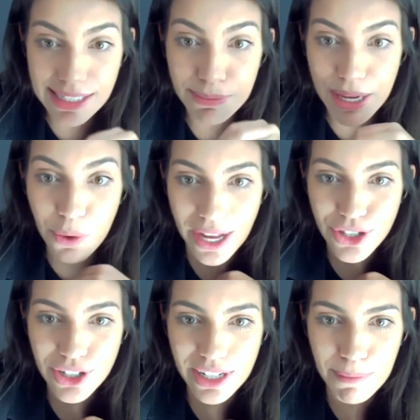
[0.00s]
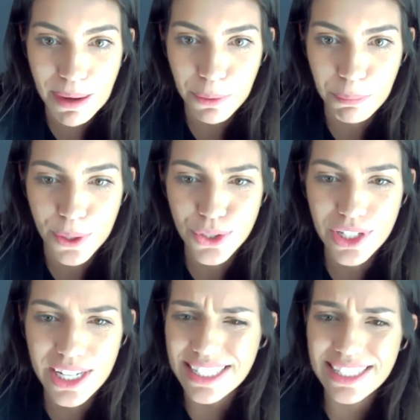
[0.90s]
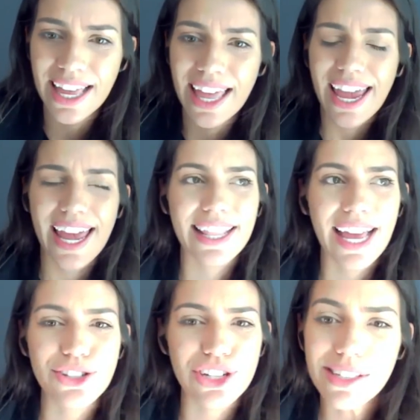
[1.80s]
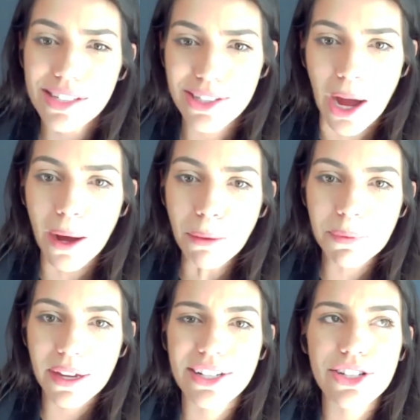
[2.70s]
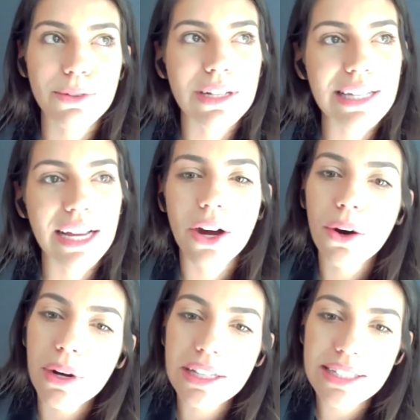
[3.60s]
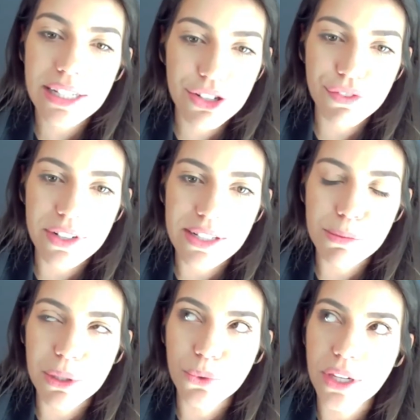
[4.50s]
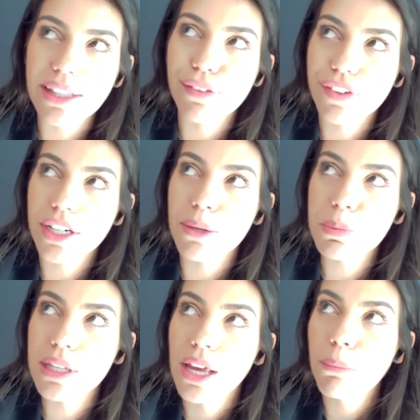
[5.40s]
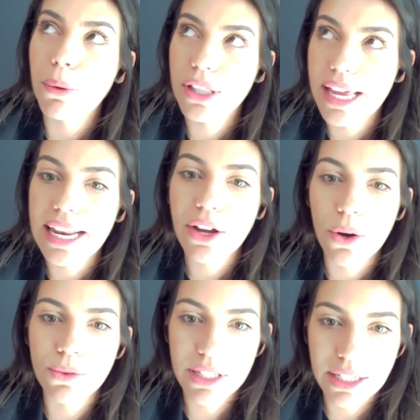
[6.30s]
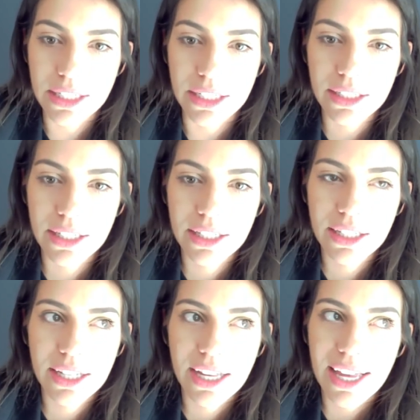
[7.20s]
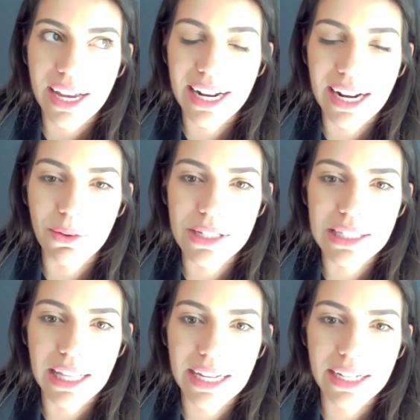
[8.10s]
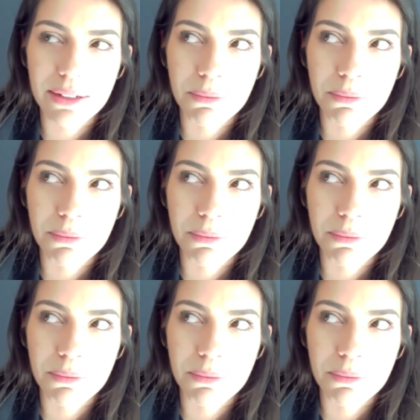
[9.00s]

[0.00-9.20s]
me question about Portuguese and I just stop and she was like, oh, what's the difference between the verbs poder and conseguir? And I was like,